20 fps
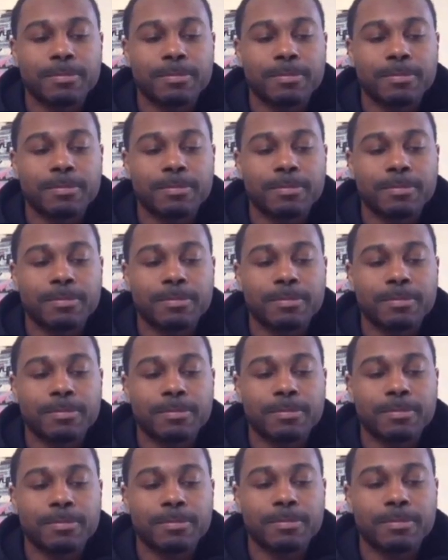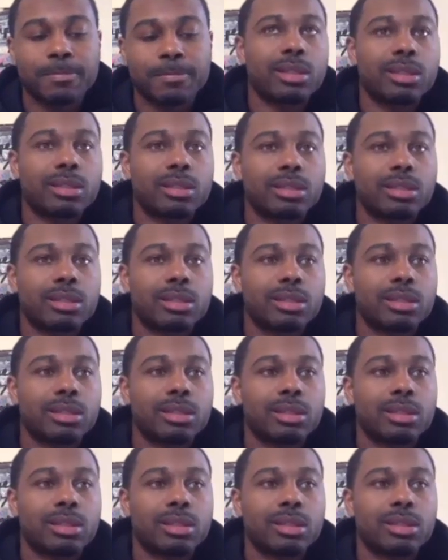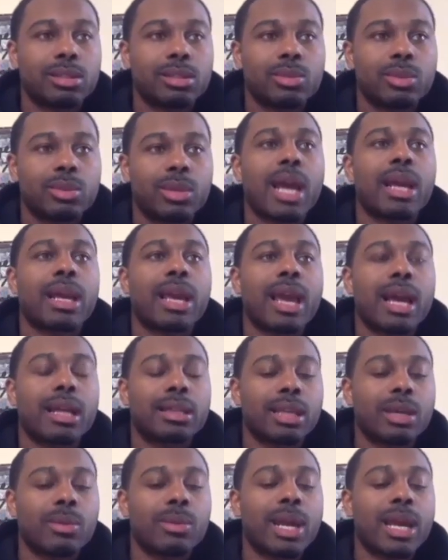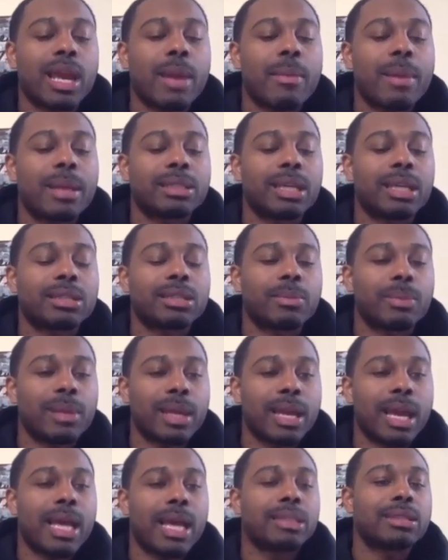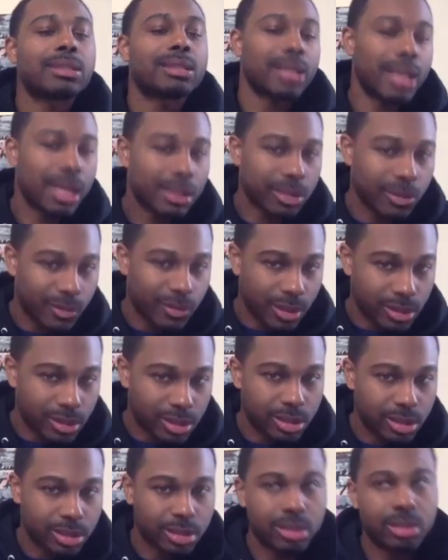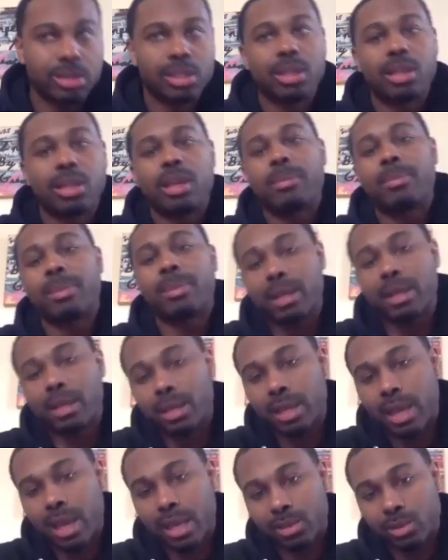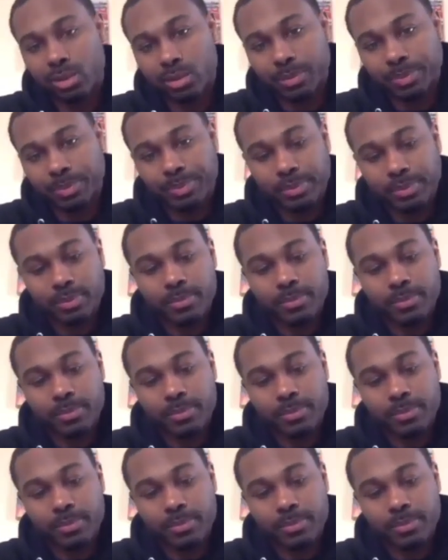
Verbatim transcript: we there when I got there, when I got my chance to play, I had to sit out the first year, play the next one.